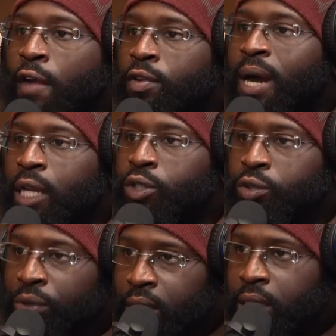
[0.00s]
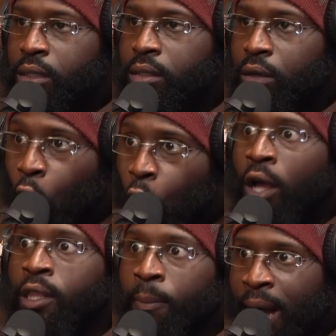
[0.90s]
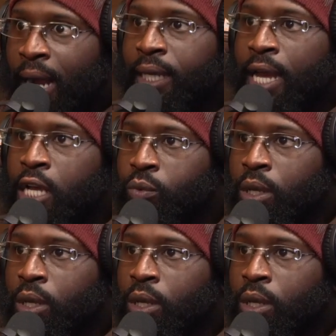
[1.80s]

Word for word: everybody was really on the podcast